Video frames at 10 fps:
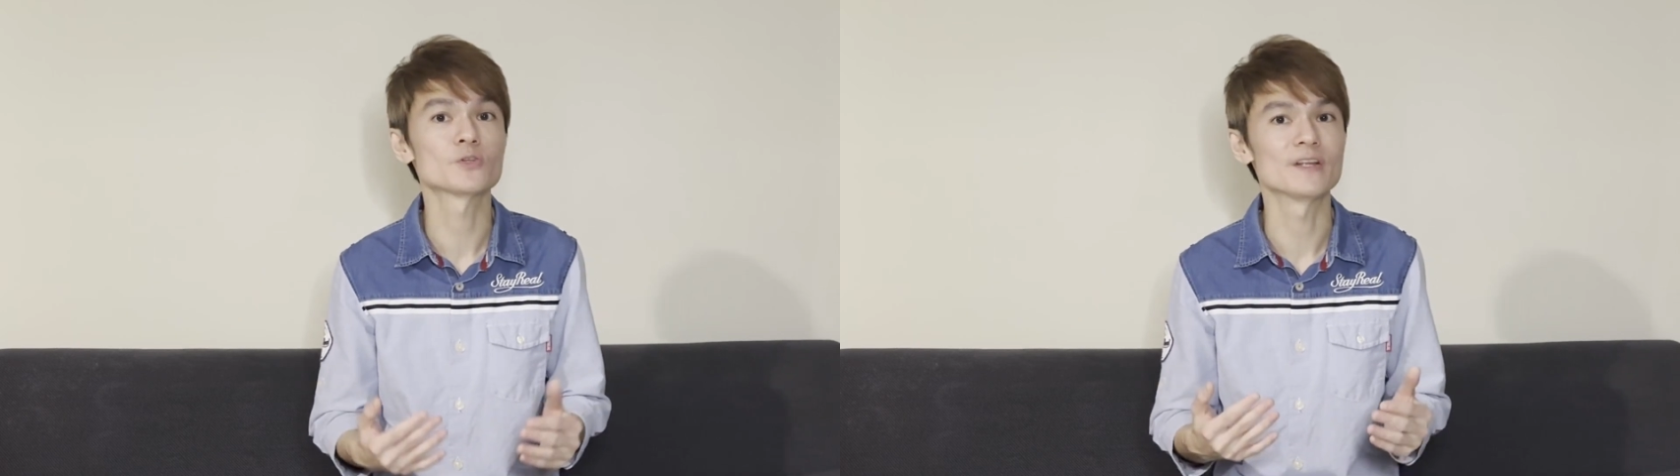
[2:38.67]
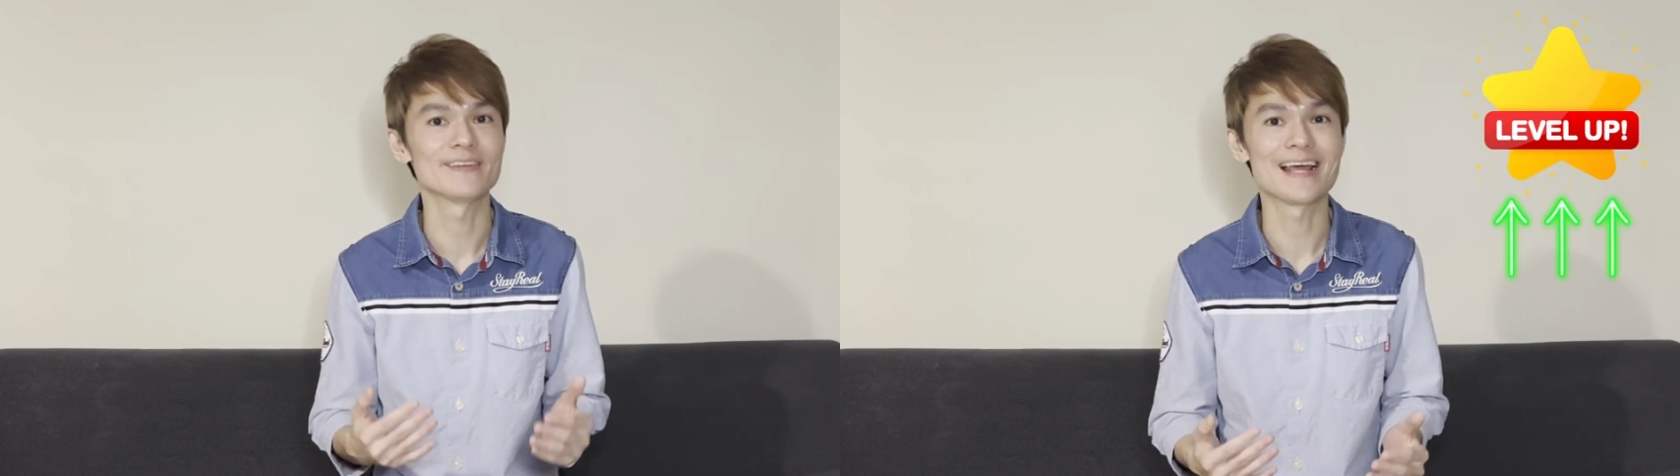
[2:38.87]

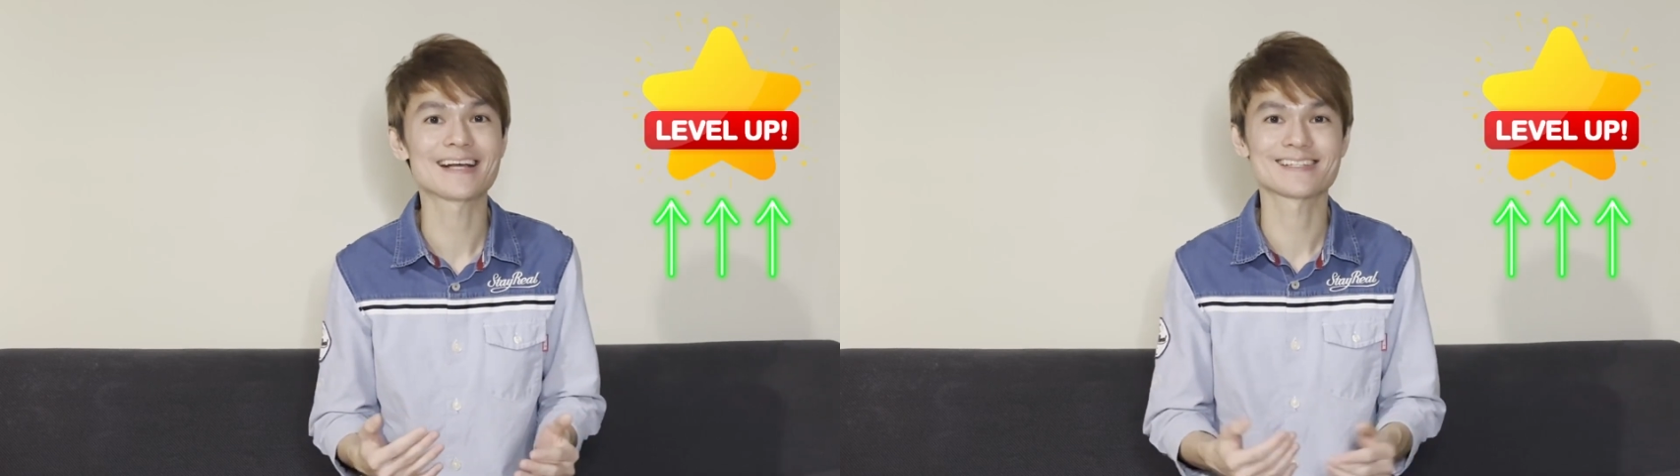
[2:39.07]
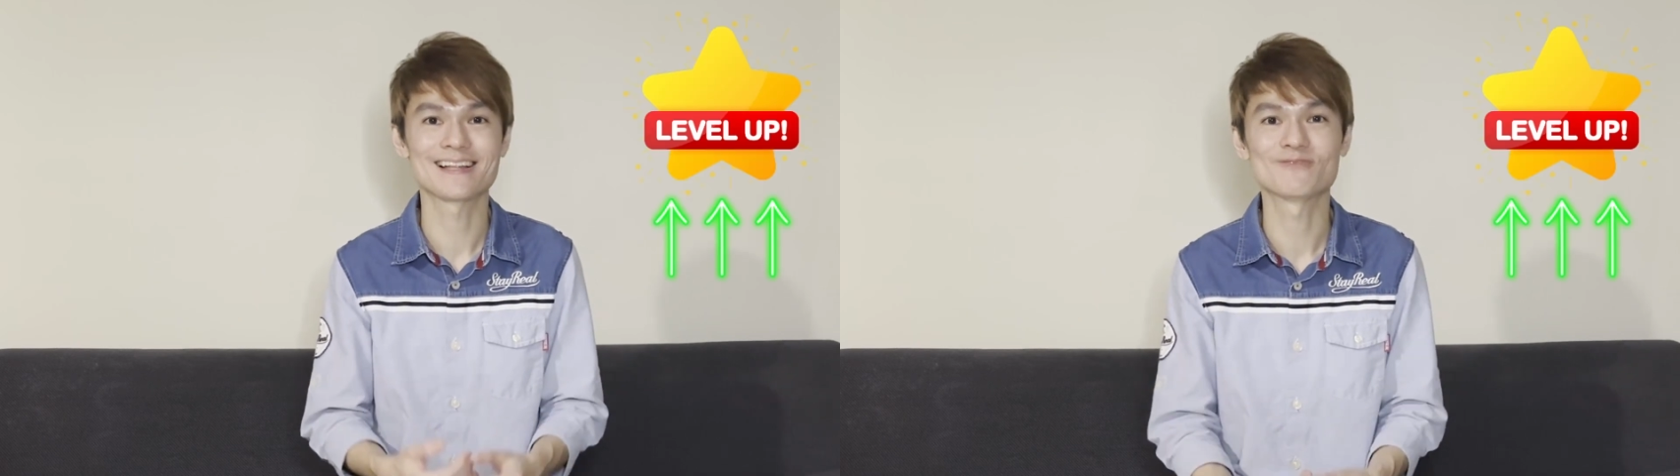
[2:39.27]
to the
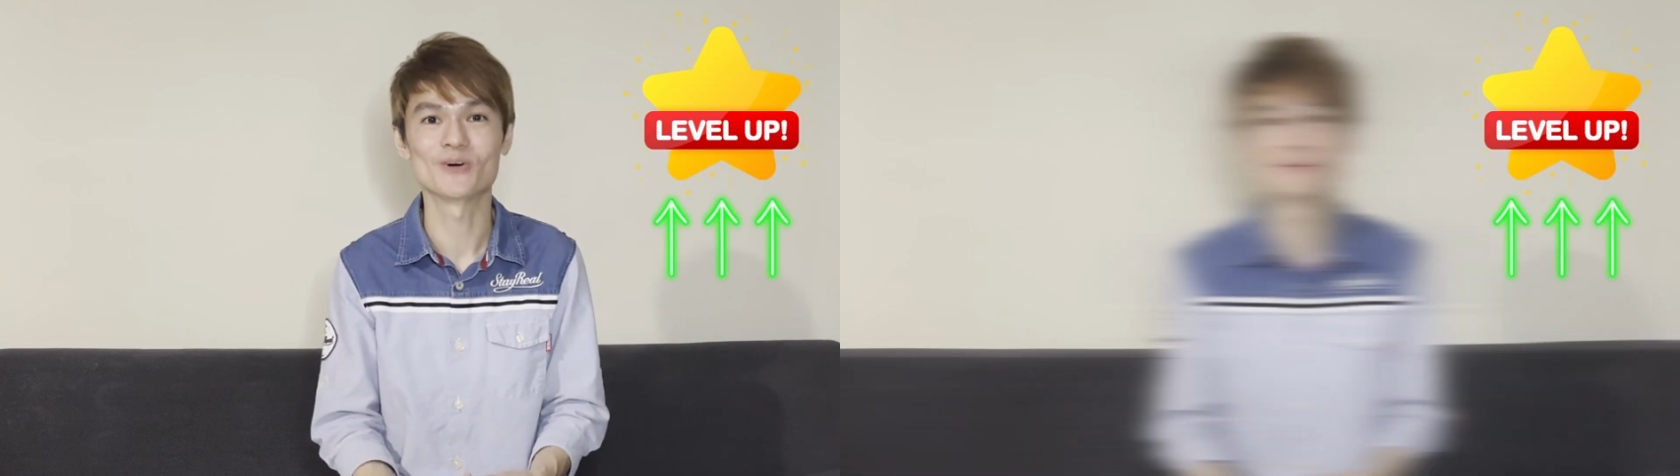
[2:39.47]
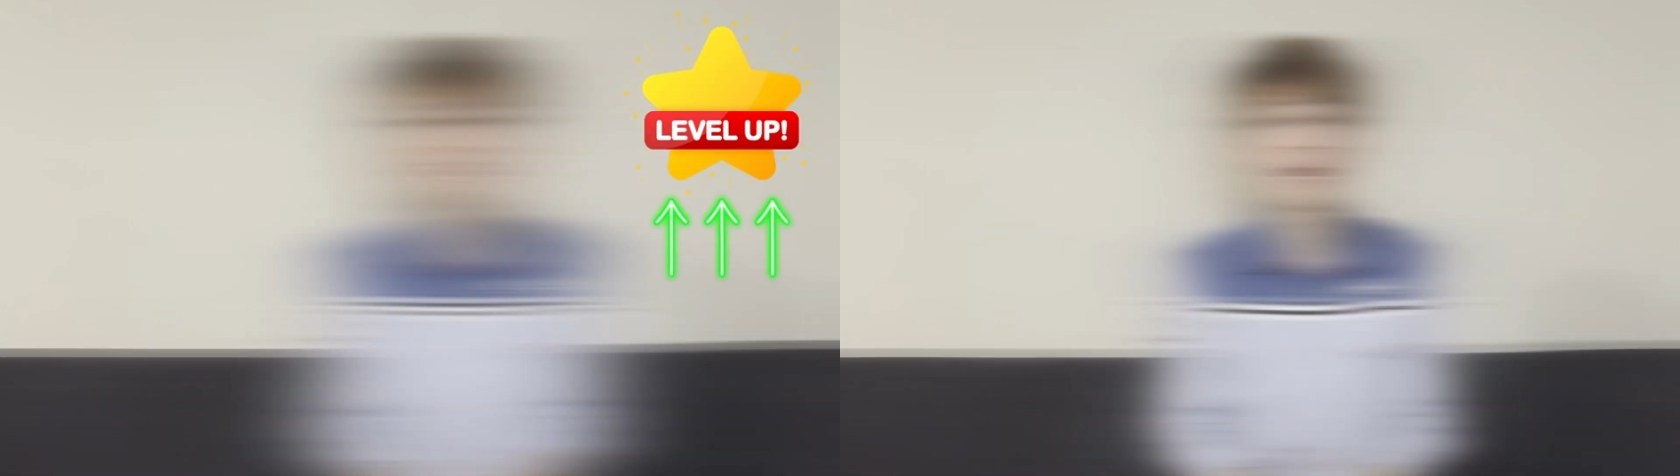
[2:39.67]
next
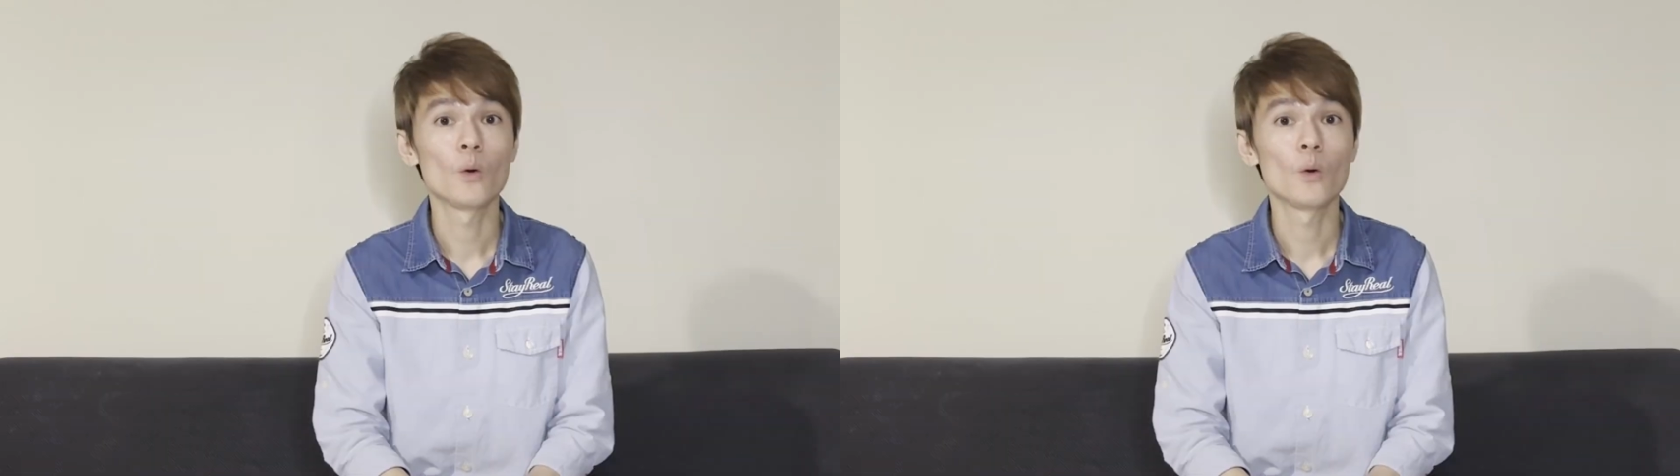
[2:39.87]
level.